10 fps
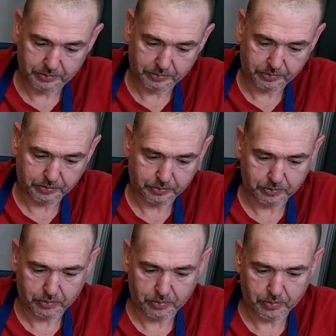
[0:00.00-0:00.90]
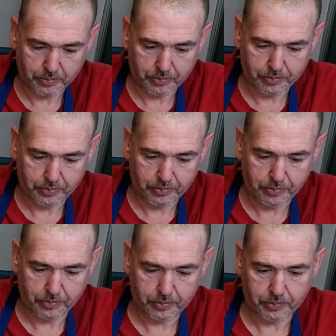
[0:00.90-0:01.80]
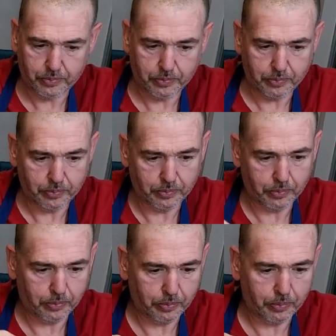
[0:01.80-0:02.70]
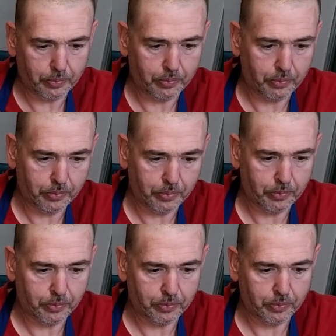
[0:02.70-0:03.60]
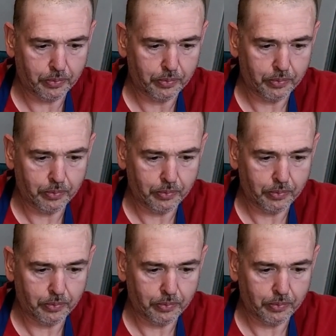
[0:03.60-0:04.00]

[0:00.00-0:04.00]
(silent)